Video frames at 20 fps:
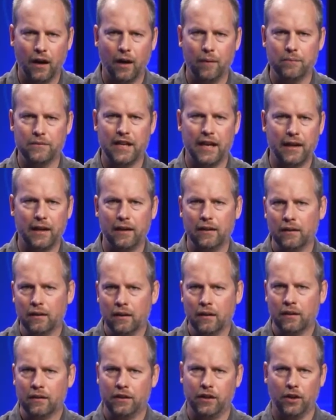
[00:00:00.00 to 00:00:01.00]
data,
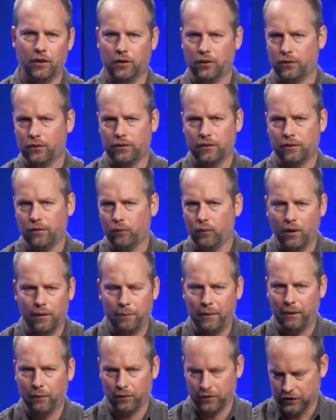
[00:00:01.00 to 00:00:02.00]
you want to
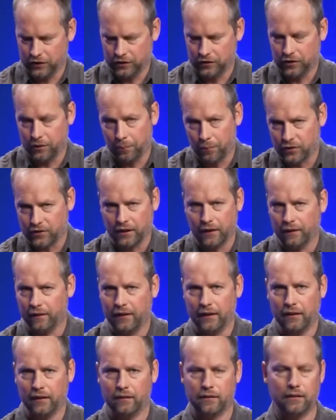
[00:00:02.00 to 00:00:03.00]
be able to present
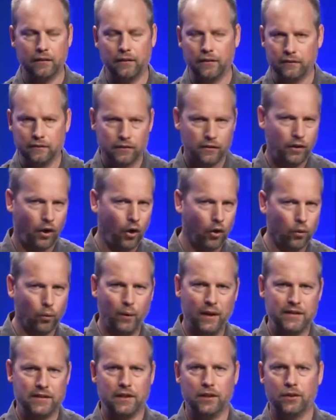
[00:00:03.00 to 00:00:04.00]
things all the
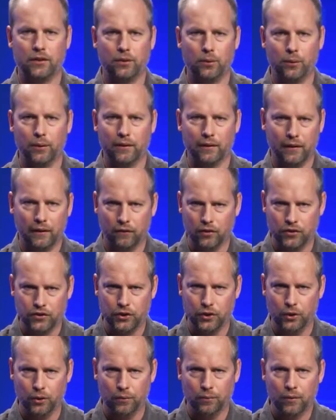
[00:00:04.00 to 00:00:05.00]
ways that you could do in level
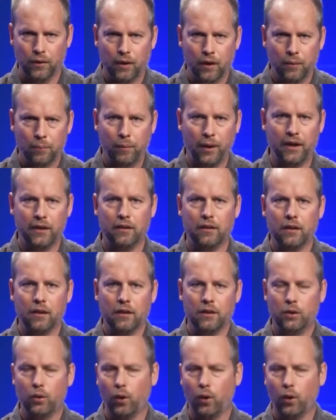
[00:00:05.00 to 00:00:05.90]
2, but you